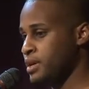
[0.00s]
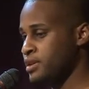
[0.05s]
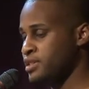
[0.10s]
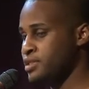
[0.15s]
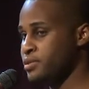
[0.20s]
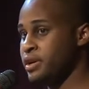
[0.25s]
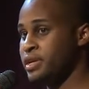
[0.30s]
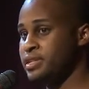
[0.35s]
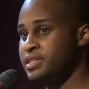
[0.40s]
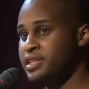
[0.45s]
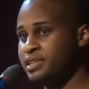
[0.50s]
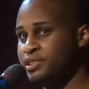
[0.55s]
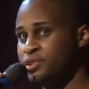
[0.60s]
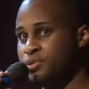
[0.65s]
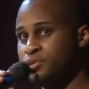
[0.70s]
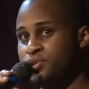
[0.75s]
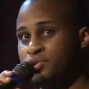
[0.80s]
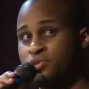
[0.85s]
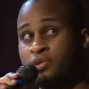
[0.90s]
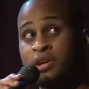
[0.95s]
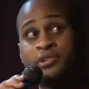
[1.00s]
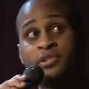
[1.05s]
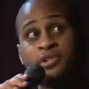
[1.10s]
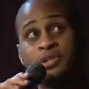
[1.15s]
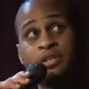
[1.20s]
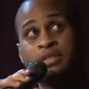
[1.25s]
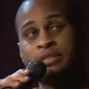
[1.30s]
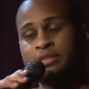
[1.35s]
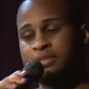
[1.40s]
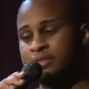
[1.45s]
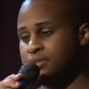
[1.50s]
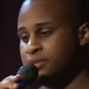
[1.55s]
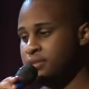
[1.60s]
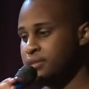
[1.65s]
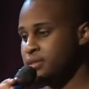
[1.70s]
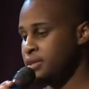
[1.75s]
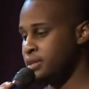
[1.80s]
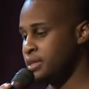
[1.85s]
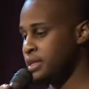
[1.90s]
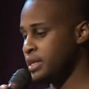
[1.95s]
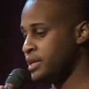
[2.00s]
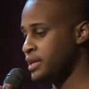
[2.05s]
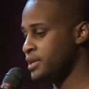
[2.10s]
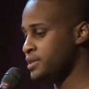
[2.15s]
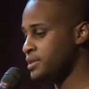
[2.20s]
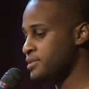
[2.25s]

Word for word: So architecture is structure. It's